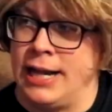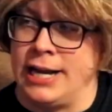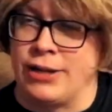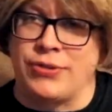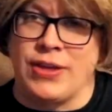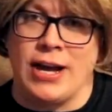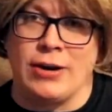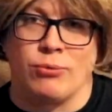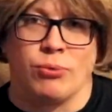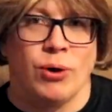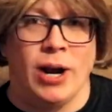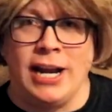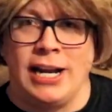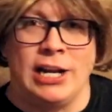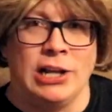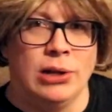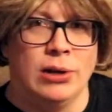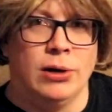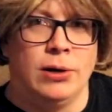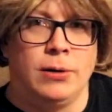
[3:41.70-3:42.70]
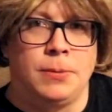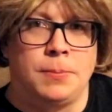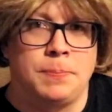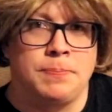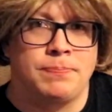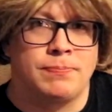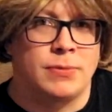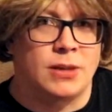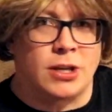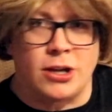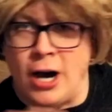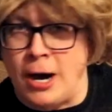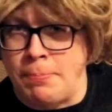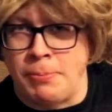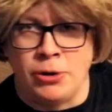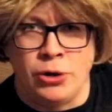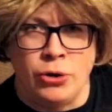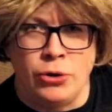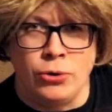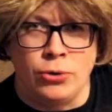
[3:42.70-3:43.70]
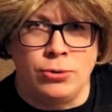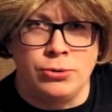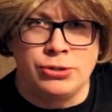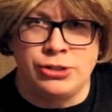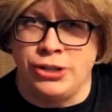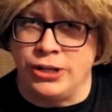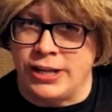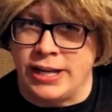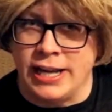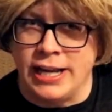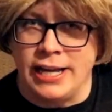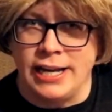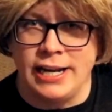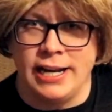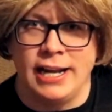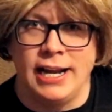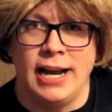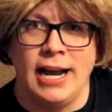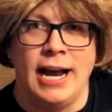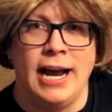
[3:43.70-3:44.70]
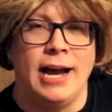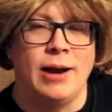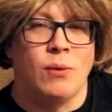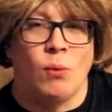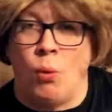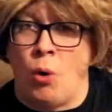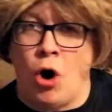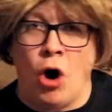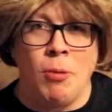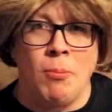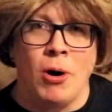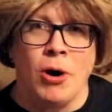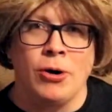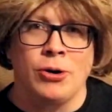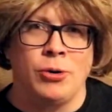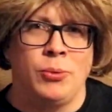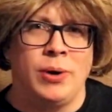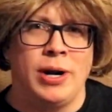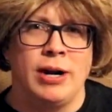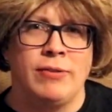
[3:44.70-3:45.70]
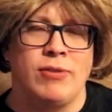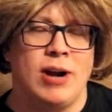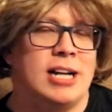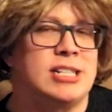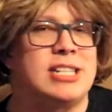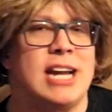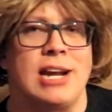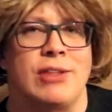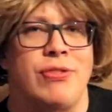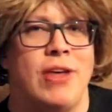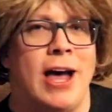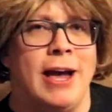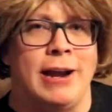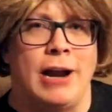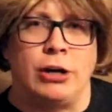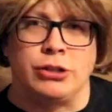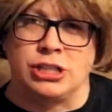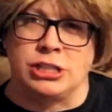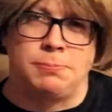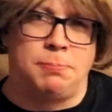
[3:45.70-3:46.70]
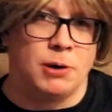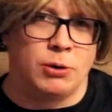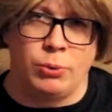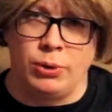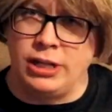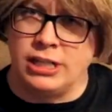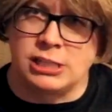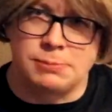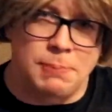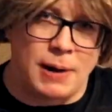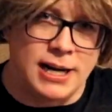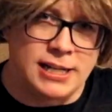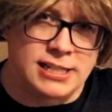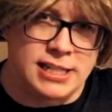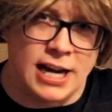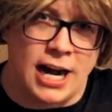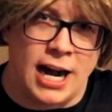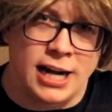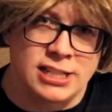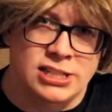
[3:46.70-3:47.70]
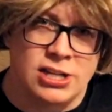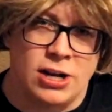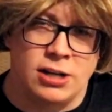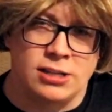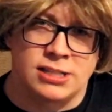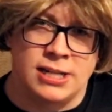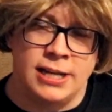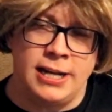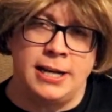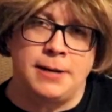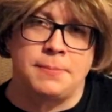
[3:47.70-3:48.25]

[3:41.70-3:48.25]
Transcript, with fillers: like that regular cup of noodles you get at Walmart or whatever. I take that and I'll just put really spicy hot sauce in